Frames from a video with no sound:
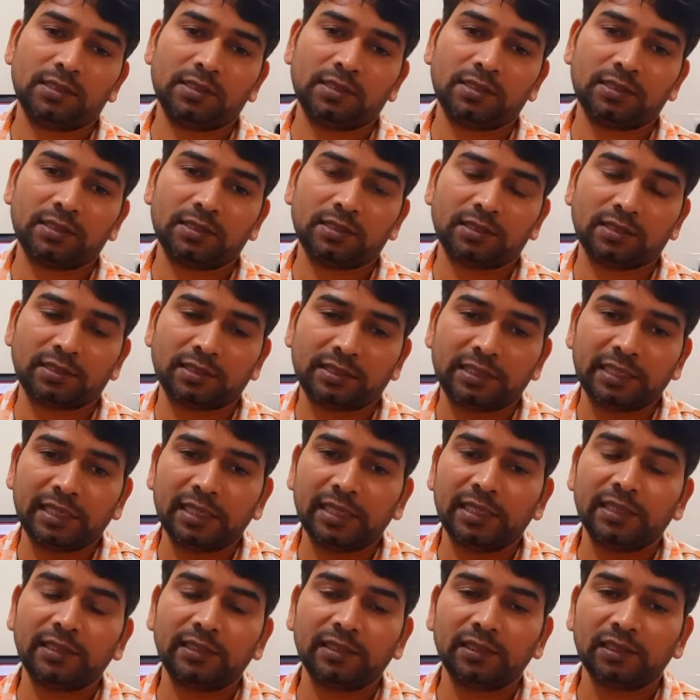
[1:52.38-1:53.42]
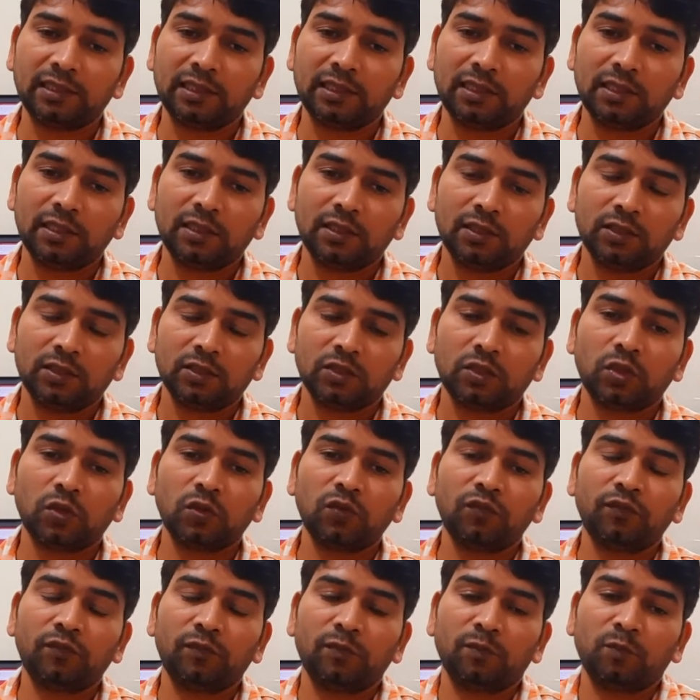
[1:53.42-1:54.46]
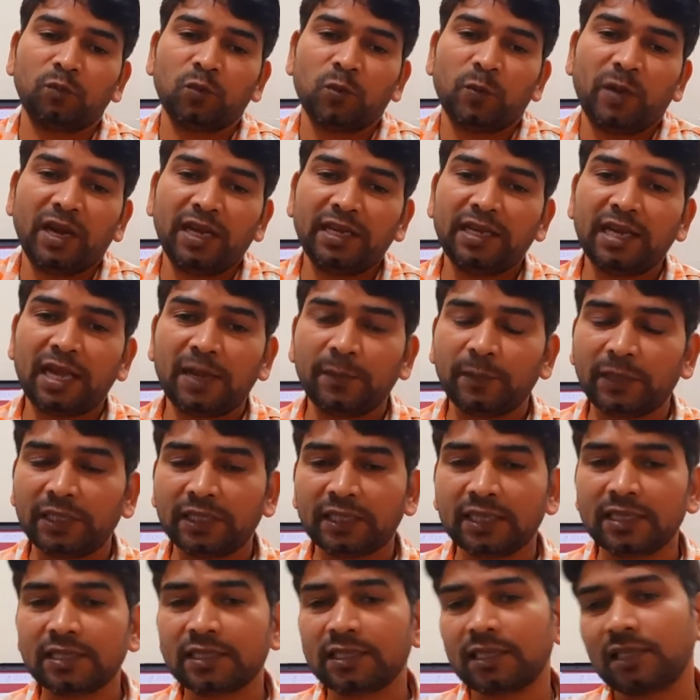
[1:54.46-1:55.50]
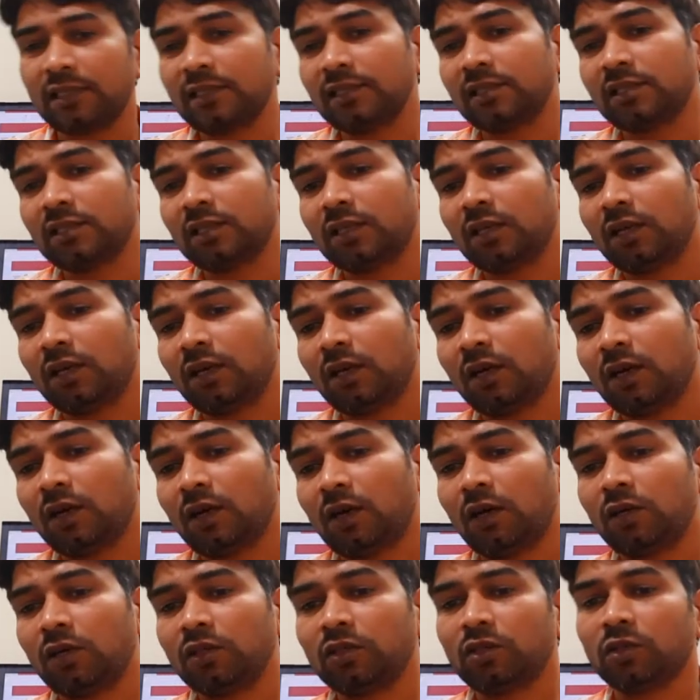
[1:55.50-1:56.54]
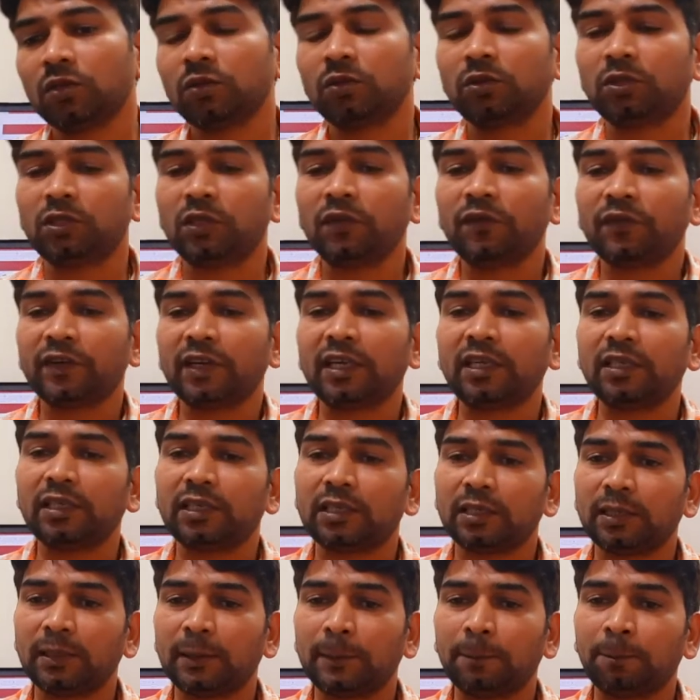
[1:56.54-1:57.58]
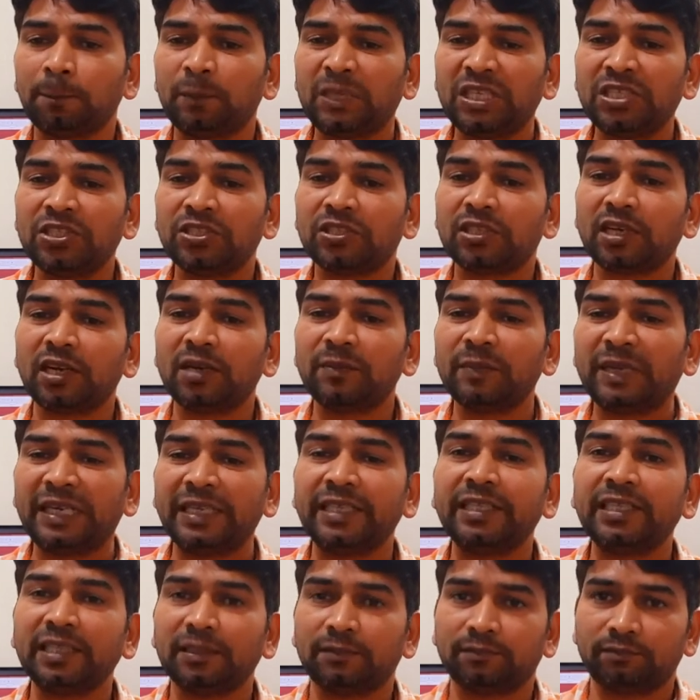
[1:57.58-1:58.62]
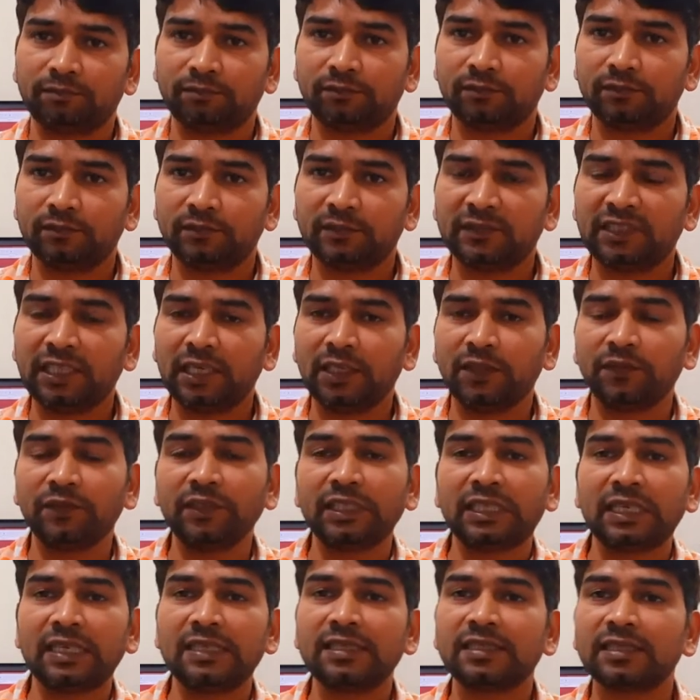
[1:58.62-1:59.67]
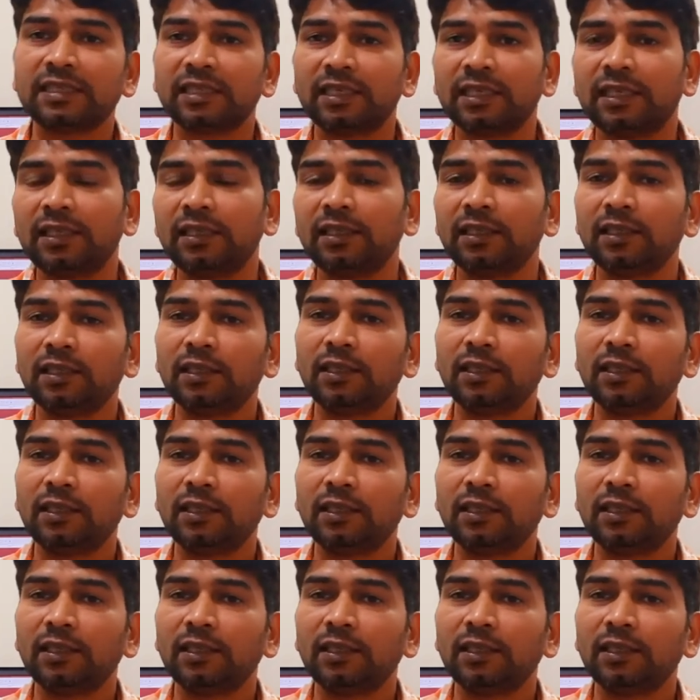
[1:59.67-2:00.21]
shared through mobile applications, or through different digital medium that we can share.